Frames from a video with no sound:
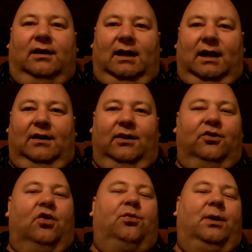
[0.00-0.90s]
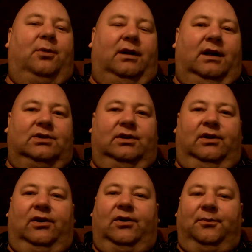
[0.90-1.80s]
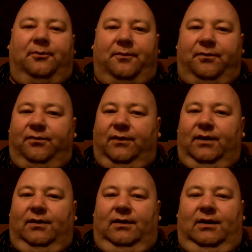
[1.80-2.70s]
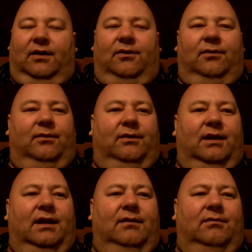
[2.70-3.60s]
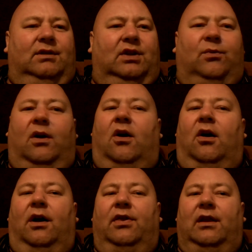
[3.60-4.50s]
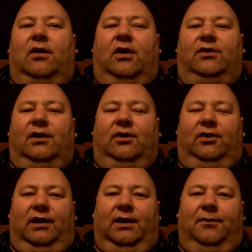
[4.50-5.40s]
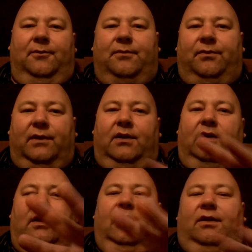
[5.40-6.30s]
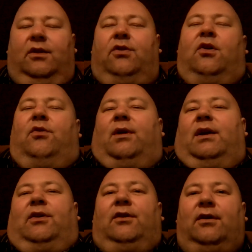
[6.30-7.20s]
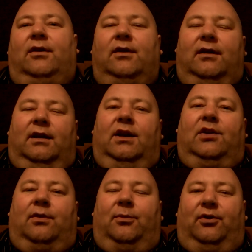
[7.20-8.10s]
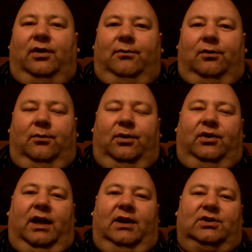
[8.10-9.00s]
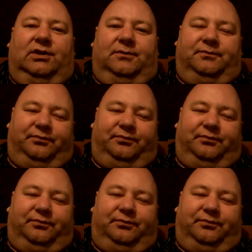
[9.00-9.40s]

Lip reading: and there's no repercussions. You know, they just want to hide their identity. The third reason is for protection.